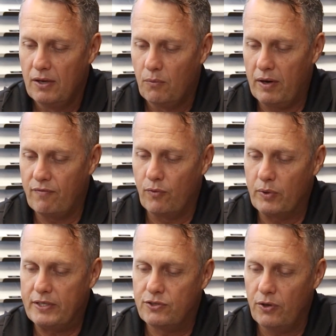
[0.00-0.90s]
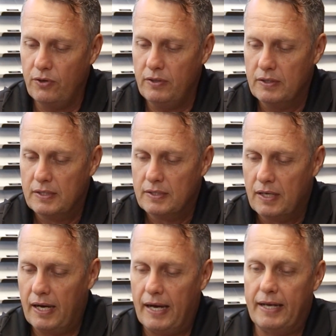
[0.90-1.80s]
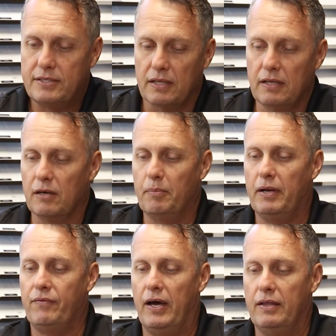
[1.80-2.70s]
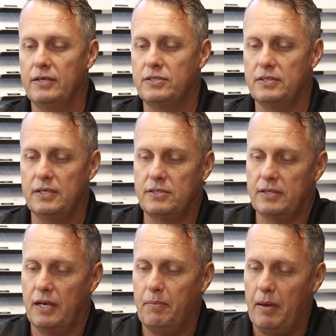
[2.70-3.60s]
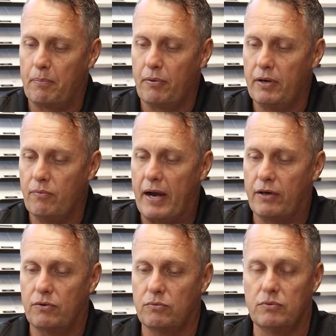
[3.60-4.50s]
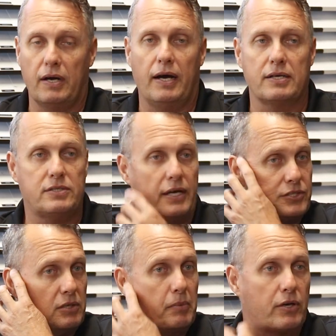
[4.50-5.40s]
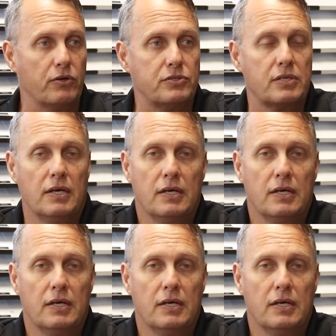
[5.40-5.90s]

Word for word: 142. Uh, it's a little bit of a this is this is going to be a pretty radical uh, session because